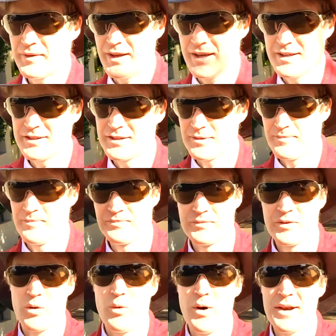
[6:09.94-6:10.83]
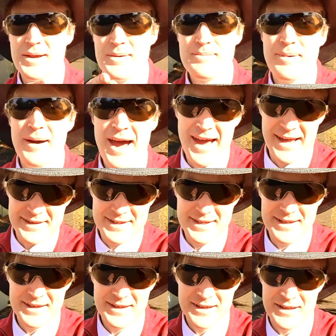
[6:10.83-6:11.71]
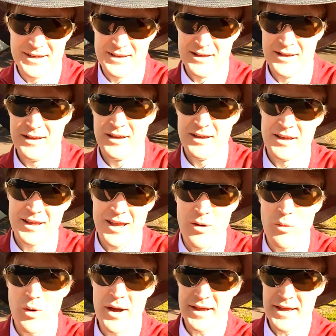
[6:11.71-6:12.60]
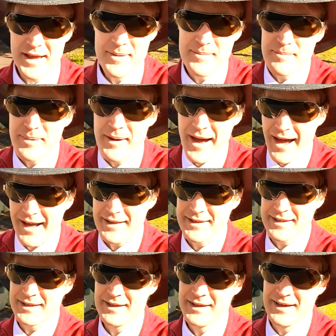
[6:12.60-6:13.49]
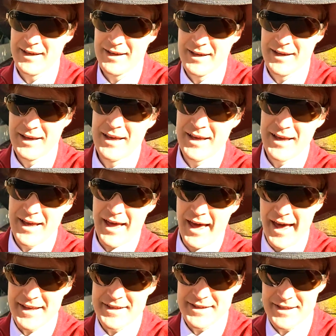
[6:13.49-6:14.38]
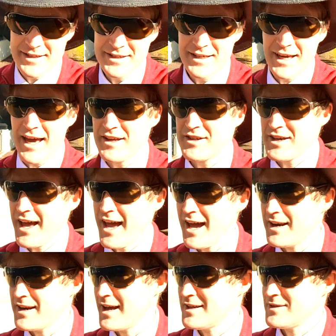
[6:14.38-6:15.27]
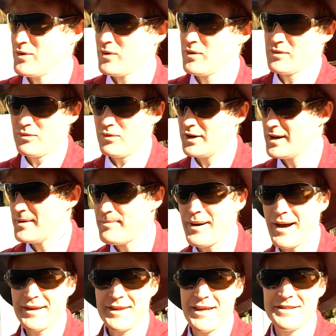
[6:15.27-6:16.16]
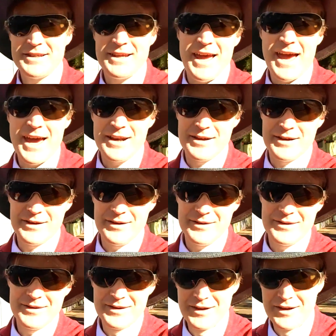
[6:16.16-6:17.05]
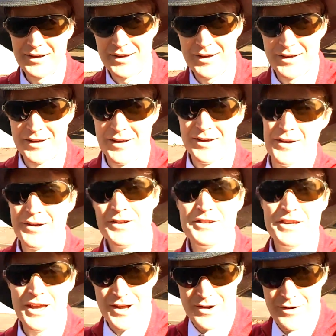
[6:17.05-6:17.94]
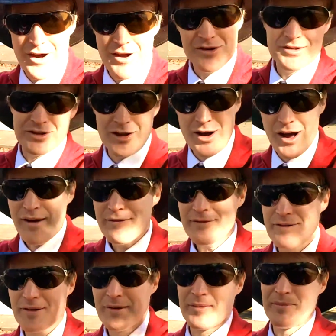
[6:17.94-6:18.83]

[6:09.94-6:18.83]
is, what impact? Now, what impact has this change had? What impact has it had on your hero's life?